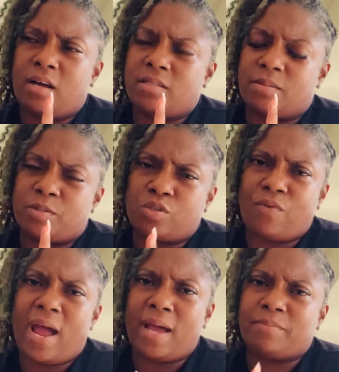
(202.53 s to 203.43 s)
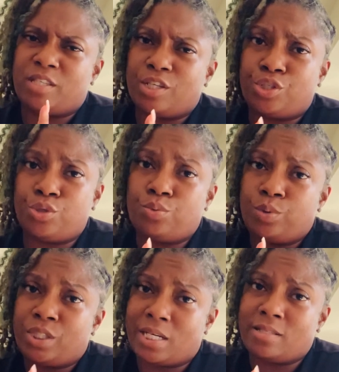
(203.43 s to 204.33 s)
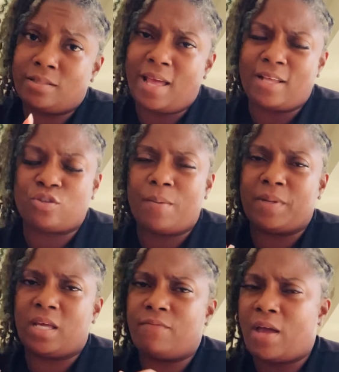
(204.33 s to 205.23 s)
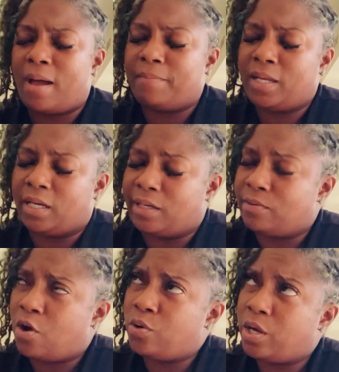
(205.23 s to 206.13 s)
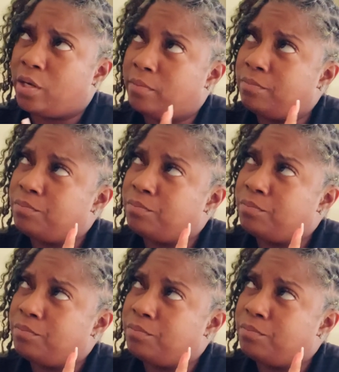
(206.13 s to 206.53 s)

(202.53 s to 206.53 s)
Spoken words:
subscribed to do just that. So I'm gonna give y'all a minute. Hold on.